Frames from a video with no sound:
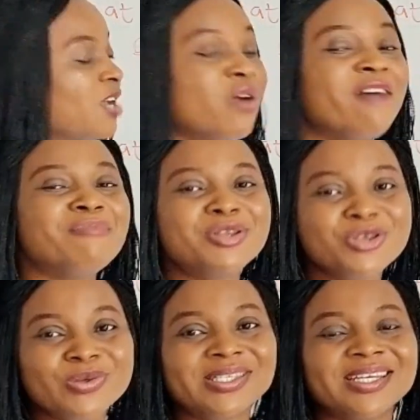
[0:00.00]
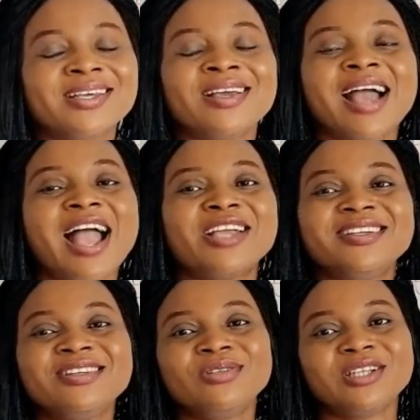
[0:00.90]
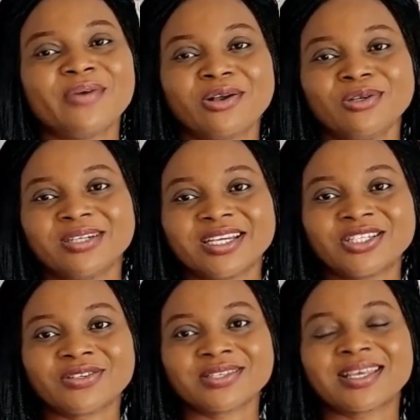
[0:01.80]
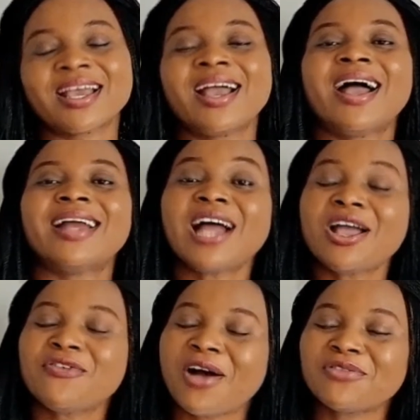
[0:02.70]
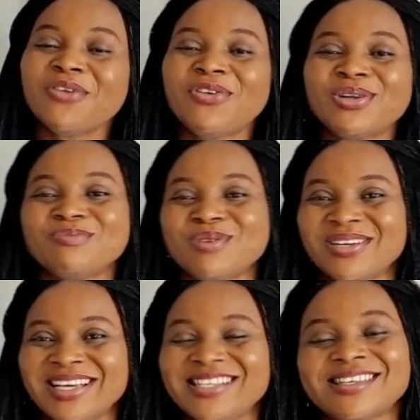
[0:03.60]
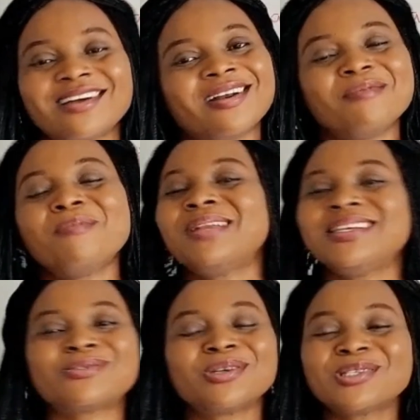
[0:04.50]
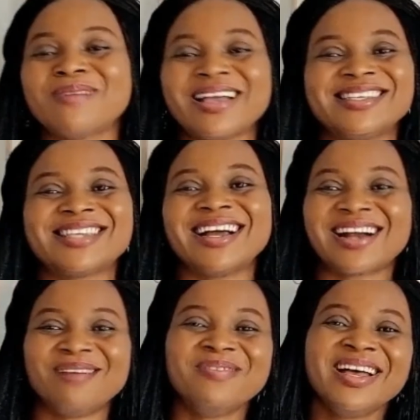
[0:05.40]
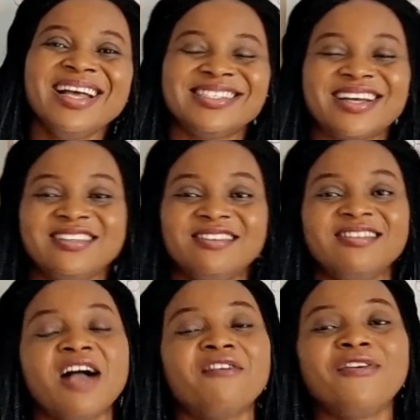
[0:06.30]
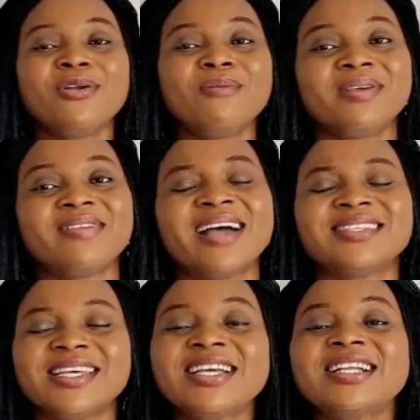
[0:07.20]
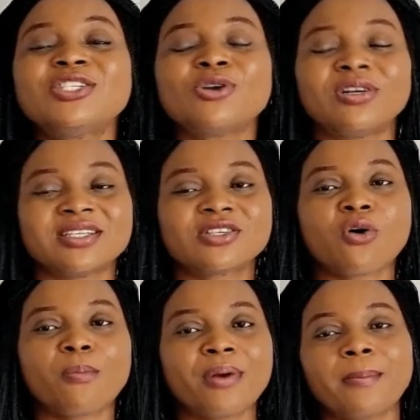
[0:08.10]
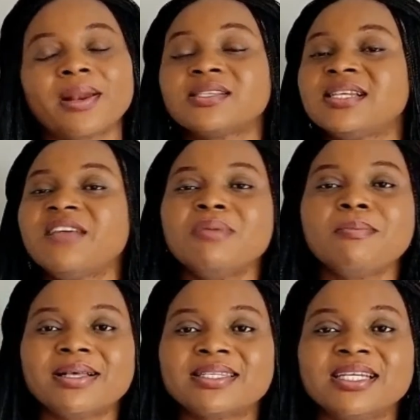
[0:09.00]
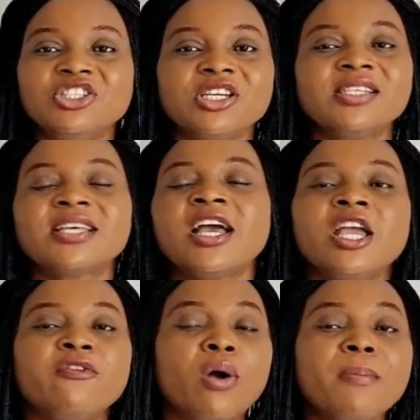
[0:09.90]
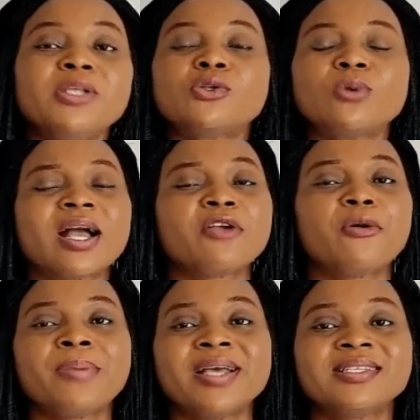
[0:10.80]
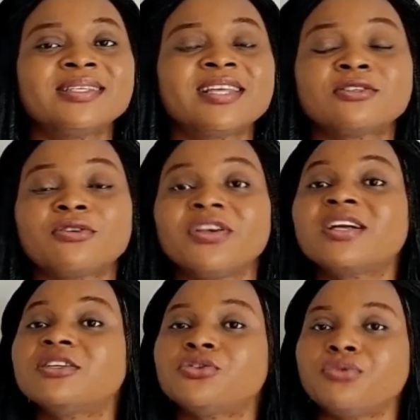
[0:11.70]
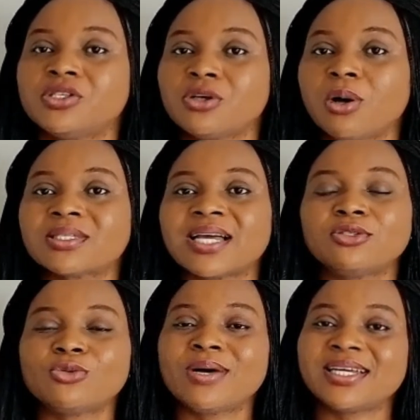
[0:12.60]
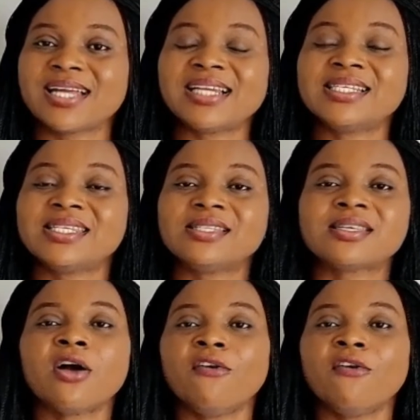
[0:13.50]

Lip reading: that you have been using and you didn't know they were collocations. Now, if you have not followed me on Instagram, please run to my Instagram channel and follow me there at English_prep class. Leave me messages. If you want me to look at your Pearson test of English results and do an analysis